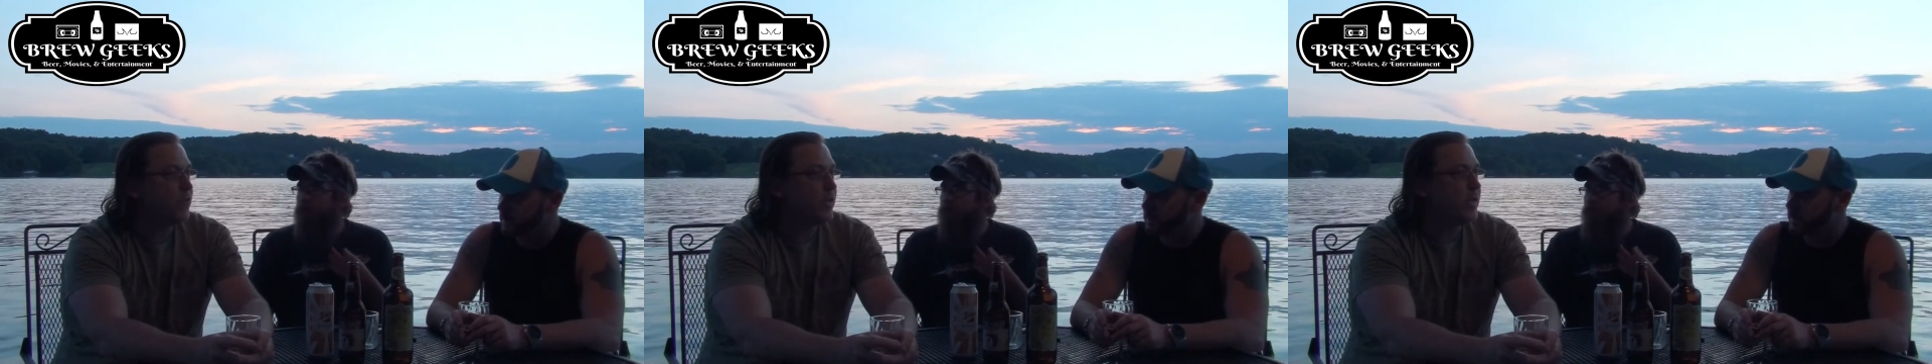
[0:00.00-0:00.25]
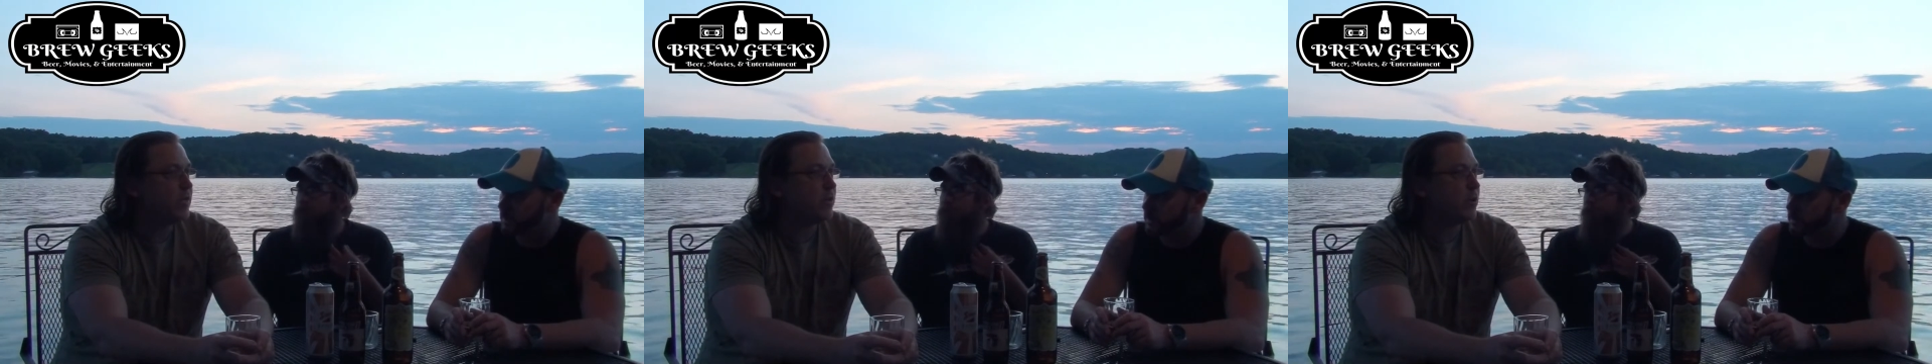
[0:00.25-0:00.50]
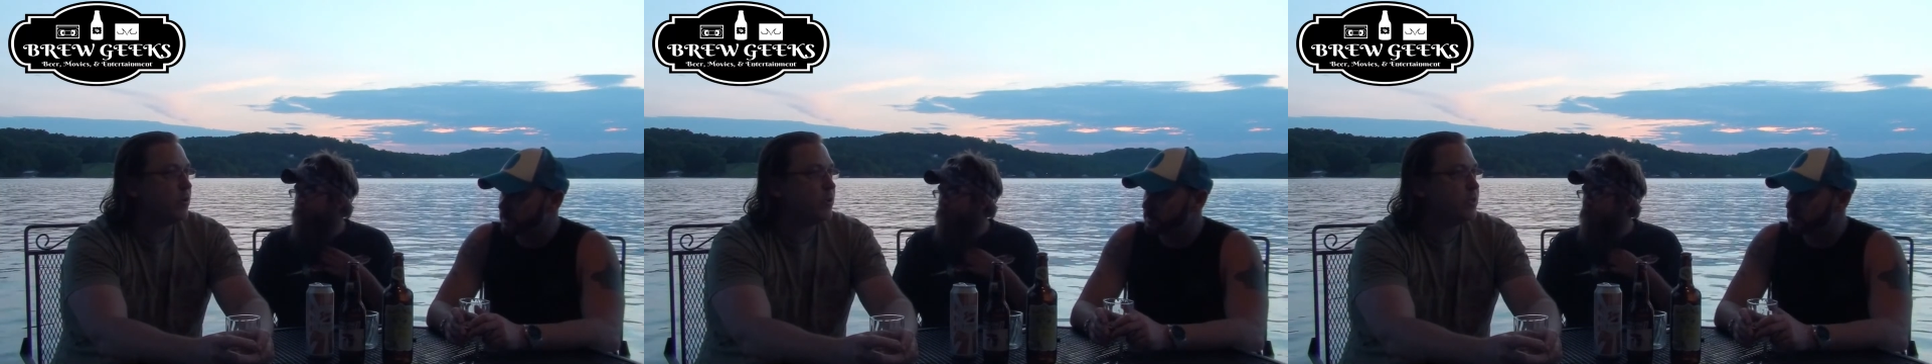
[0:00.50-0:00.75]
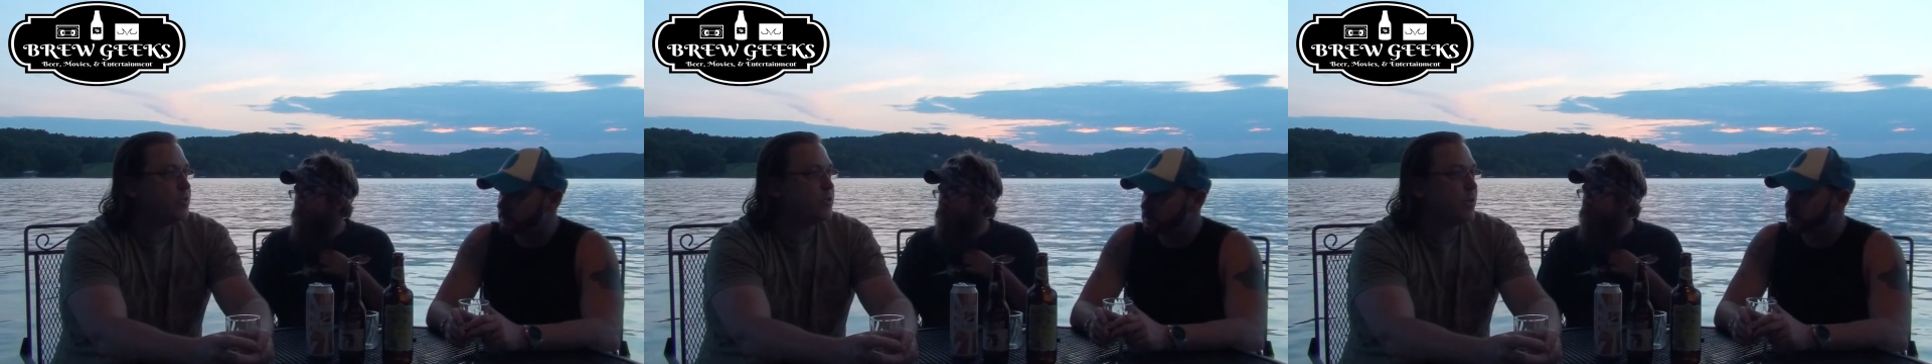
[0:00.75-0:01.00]
eating an
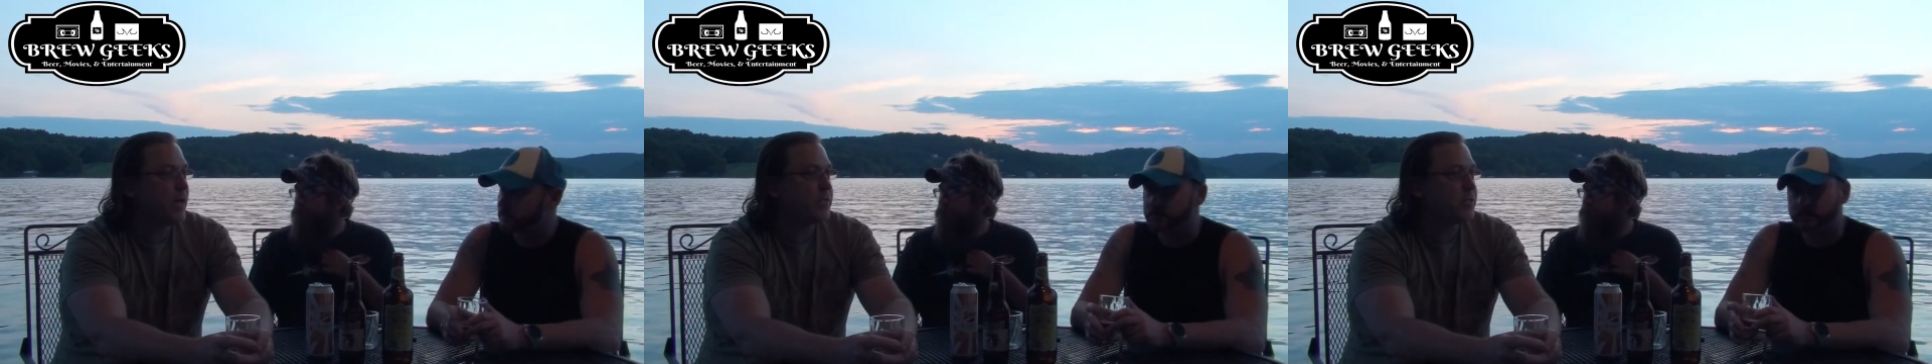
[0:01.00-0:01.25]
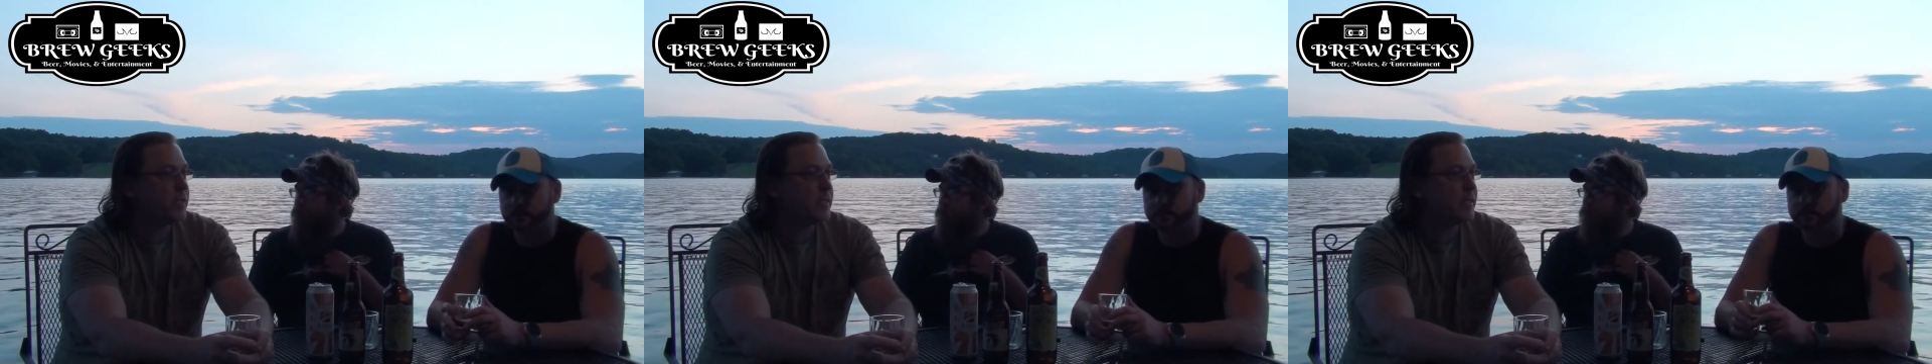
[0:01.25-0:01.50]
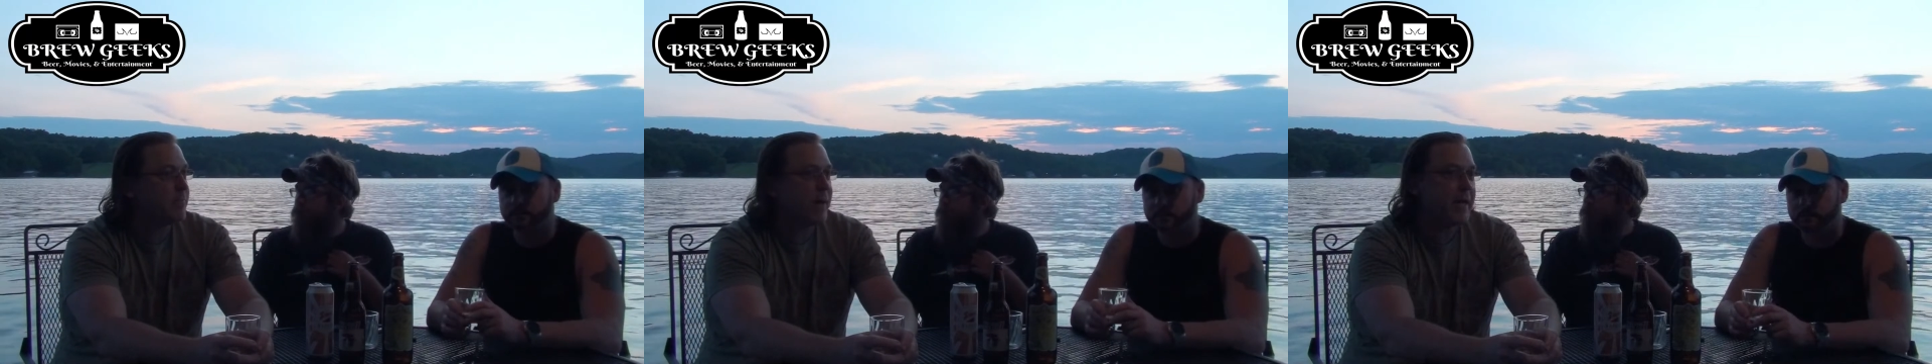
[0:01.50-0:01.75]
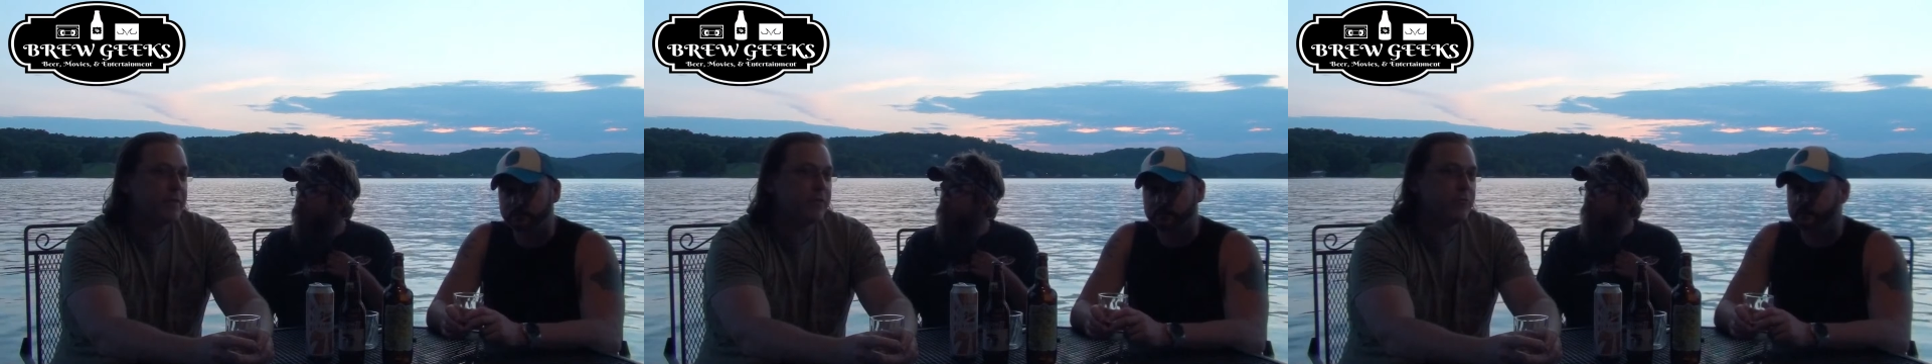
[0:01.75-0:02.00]
orange and you accidentally
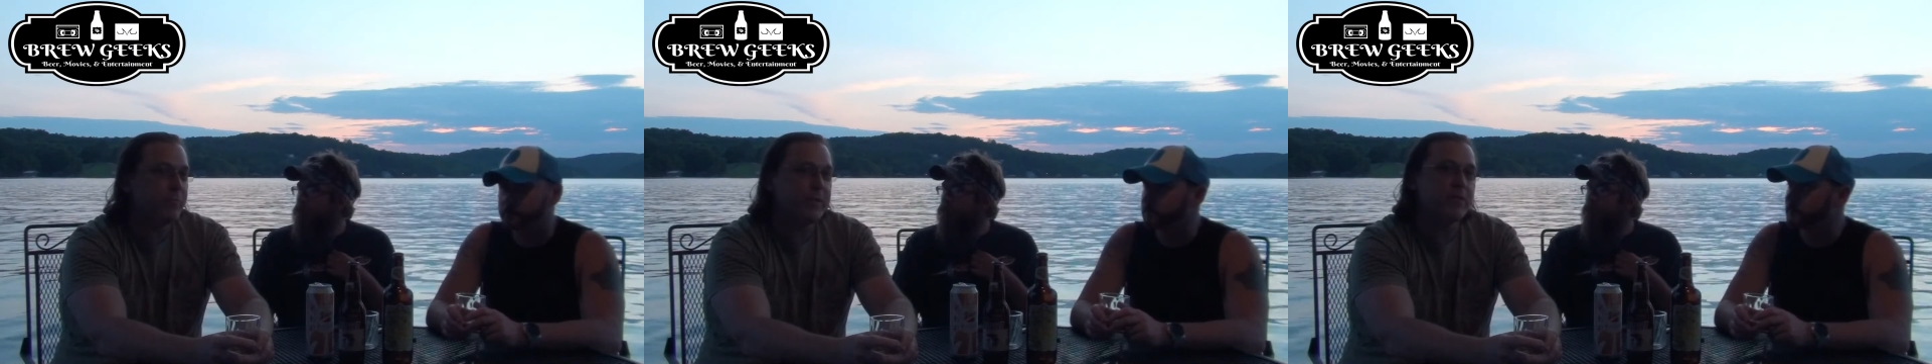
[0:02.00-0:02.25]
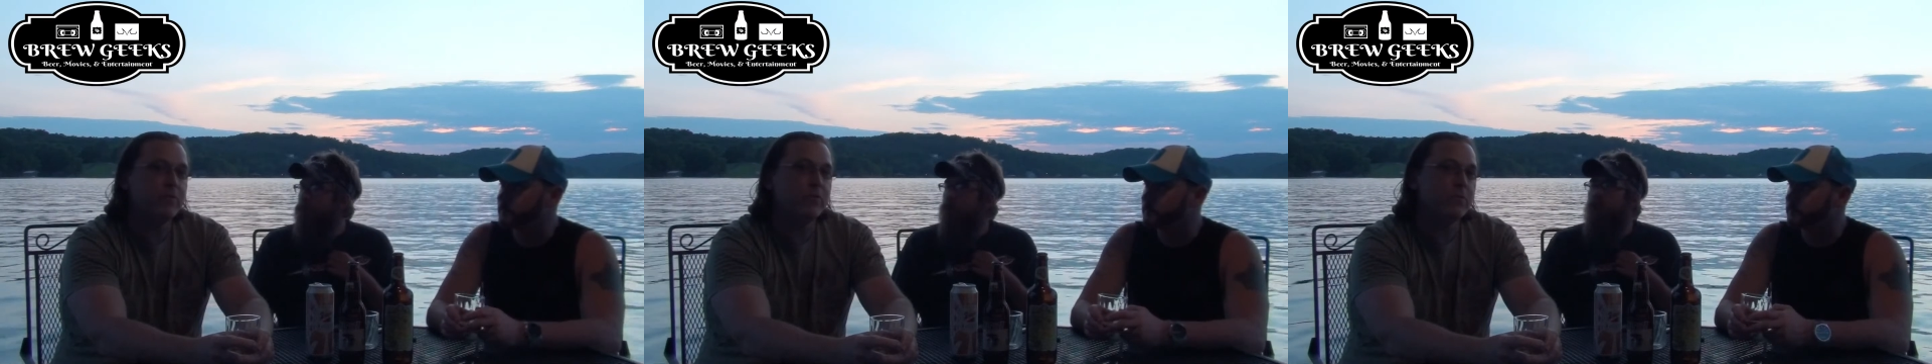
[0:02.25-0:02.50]
bite into the peel.